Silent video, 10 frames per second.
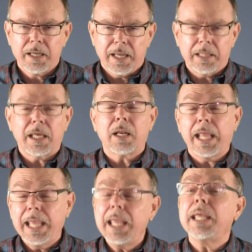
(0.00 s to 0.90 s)
and that
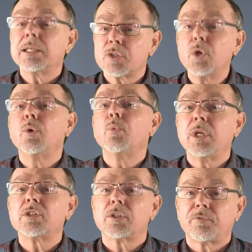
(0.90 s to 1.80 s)
he is who
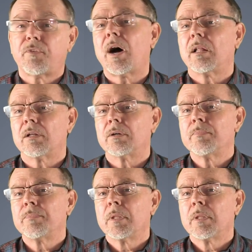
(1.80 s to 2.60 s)
we should follow.